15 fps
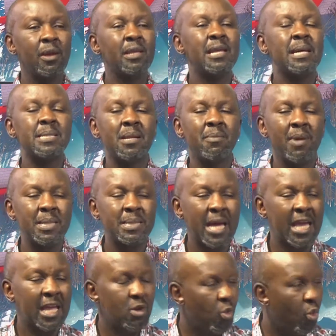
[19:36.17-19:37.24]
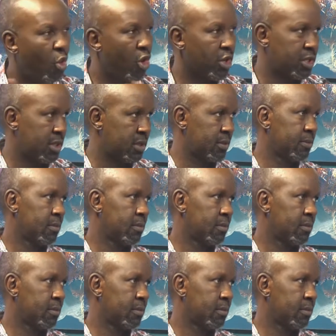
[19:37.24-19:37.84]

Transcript: It doesn't matter in what.